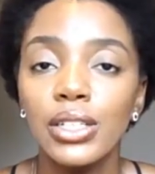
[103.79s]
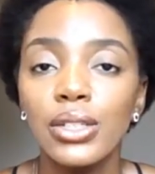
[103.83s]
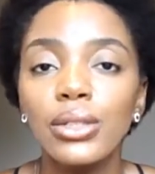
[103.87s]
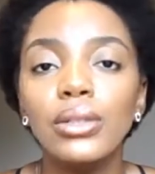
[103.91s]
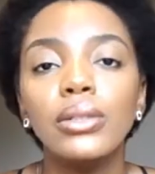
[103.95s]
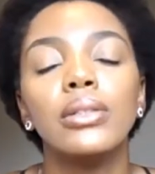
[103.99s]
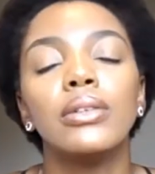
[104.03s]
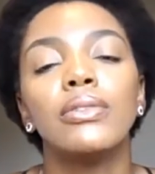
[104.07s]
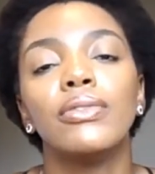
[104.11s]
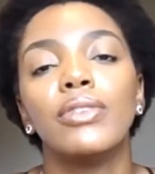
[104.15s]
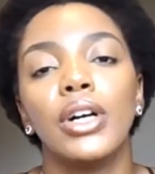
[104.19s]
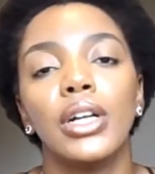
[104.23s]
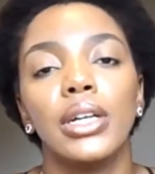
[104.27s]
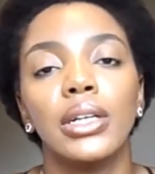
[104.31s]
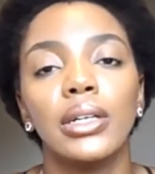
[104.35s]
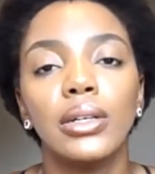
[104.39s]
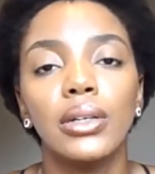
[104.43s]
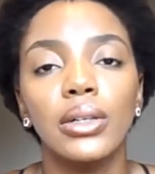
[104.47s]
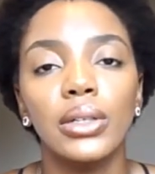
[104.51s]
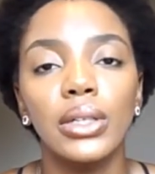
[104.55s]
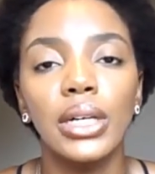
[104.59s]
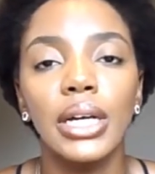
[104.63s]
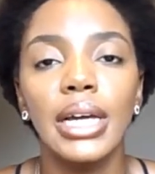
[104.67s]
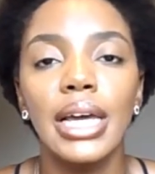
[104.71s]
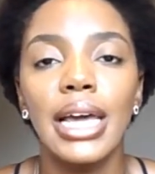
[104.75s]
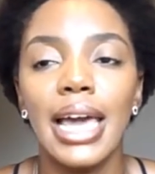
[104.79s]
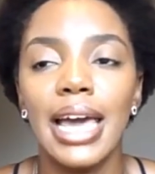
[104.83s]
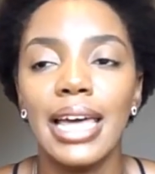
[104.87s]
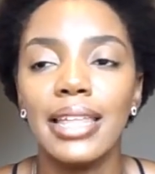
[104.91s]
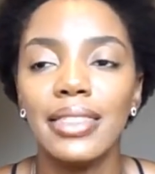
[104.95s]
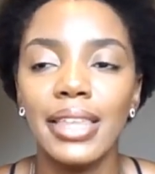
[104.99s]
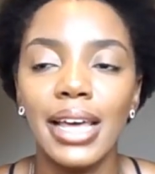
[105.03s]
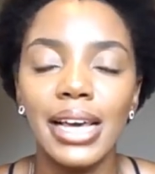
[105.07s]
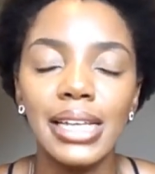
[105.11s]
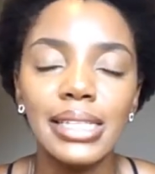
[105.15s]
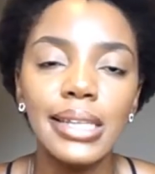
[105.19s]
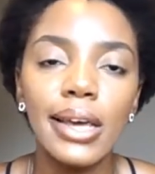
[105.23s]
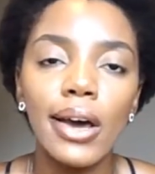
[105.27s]
to the follicle
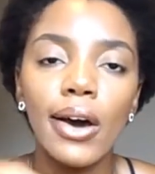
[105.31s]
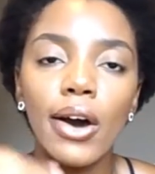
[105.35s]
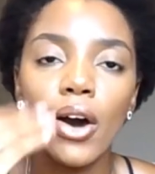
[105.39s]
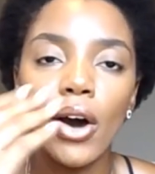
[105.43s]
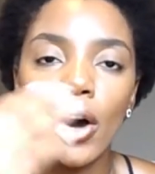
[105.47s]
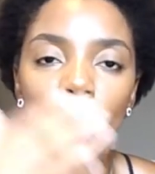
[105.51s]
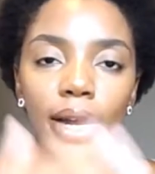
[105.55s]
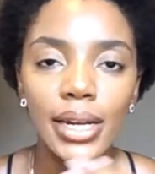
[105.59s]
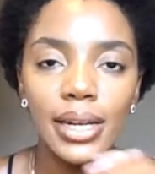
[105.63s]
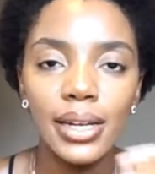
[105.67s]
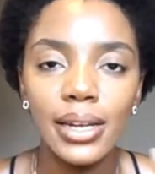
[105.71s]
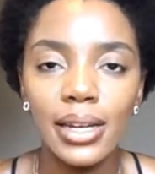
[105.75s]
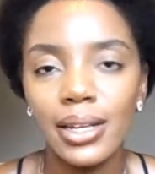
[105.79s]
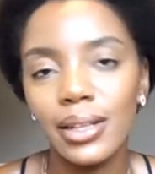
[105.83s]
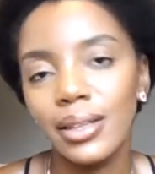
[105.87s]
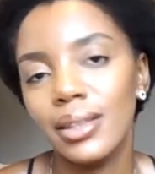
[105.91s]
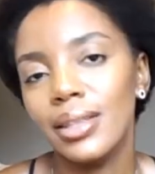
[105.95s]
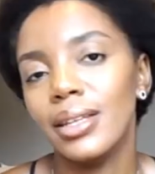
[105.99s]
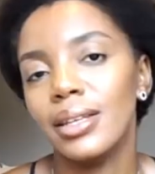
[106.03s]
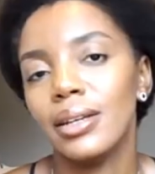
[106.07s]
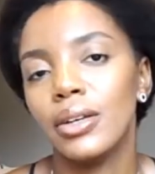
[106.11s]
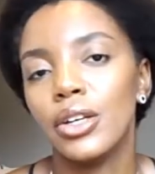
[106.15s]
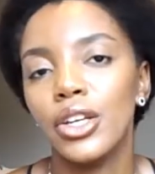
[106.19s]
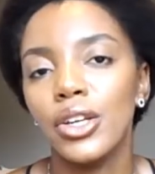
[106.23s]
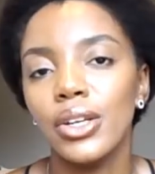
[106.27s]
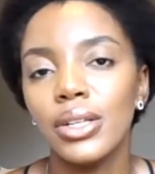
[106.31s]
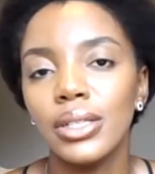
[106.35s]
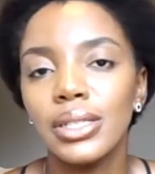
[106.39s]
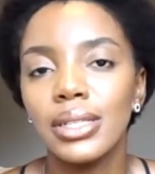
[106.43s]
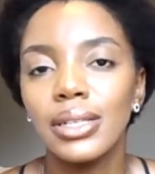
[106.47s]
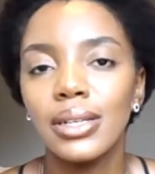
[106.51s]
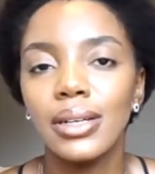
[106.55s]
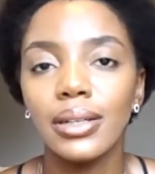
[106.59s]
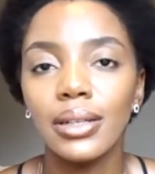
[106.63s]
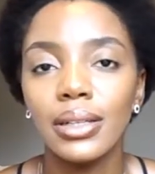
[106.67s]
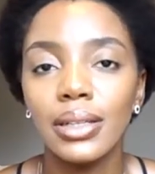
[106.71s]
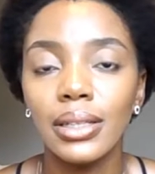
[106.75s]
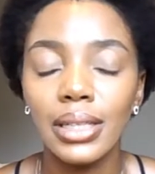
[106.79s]
and thus hardening the
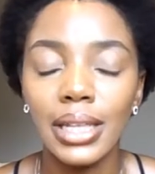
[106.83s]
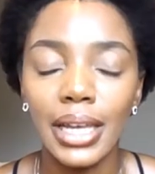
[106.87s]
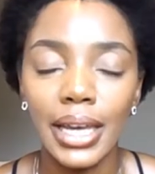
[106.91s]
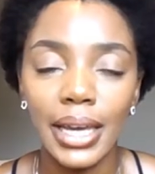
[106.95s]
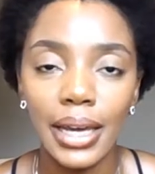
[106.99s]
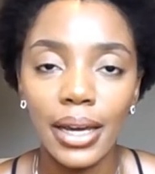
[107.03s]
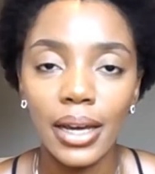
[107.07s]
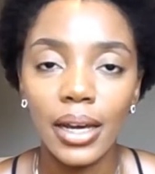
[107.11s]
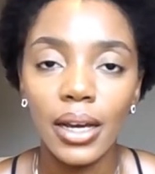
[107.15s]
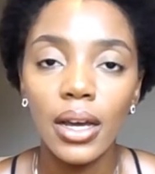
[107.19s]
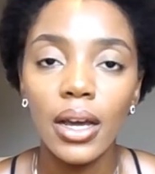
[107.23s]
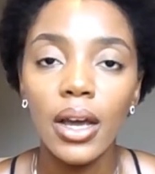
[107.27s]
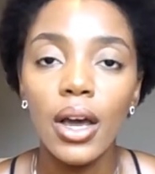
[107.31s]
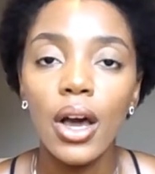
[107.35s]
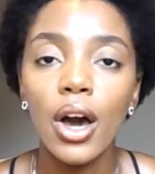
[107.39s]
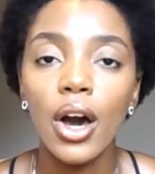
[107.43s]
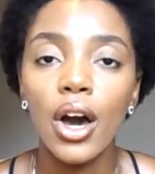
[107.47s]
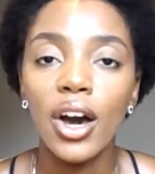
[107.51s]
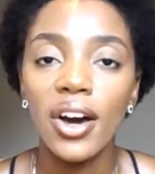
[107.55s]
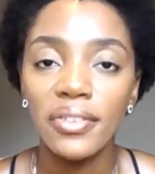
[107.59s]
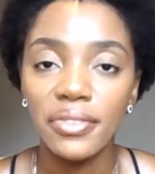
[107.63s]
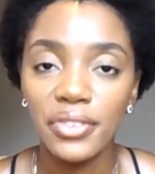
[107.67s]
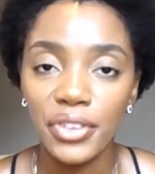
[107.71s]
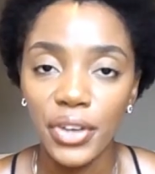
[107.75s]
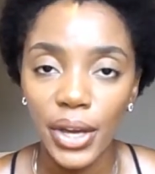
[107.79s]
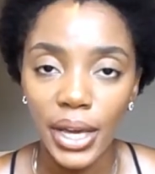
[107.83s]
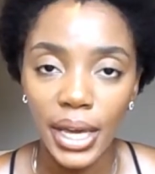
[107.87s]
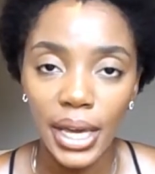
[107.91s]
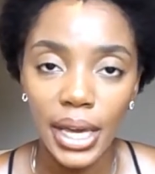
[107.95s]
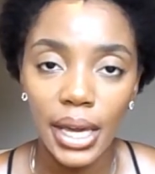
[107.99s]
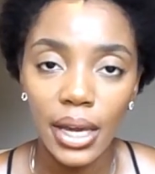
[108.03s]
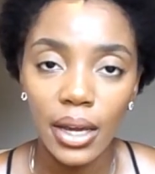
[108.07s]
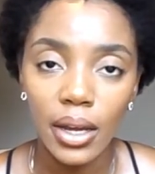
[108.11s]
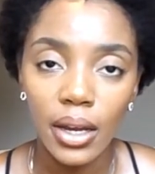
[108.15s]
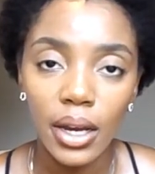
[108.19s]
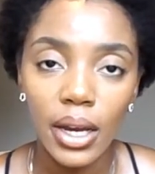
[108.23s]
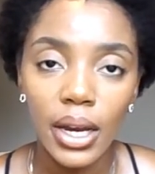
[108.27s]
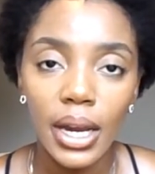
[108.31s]
cuticle layer of your
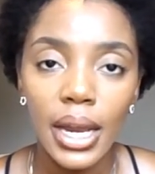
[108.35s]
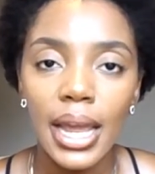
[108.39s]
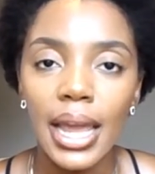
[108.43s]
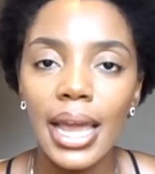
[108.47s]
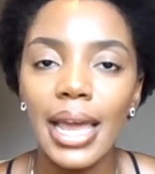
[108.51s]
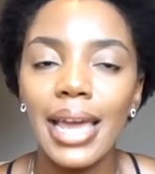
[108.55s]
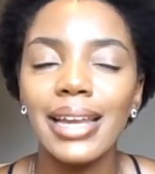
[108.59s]
hair,